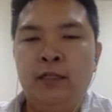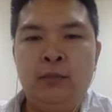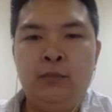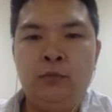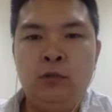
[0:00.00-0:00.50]

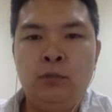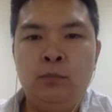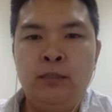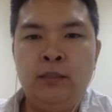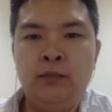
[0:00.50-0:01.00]
I'm not
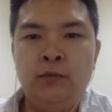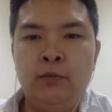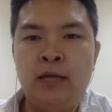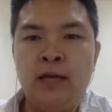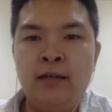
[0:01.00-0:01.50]
planning to
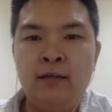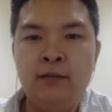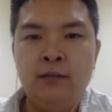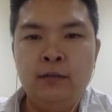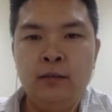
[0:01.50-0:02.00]
add it.
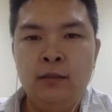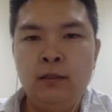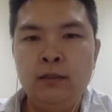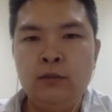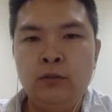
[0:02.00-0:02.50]

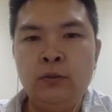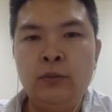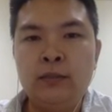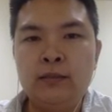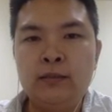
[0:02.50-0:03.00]
So you
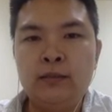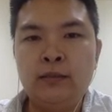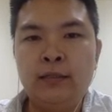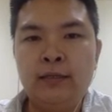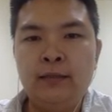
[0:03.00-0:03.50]
can see
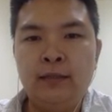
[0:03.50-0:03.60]
that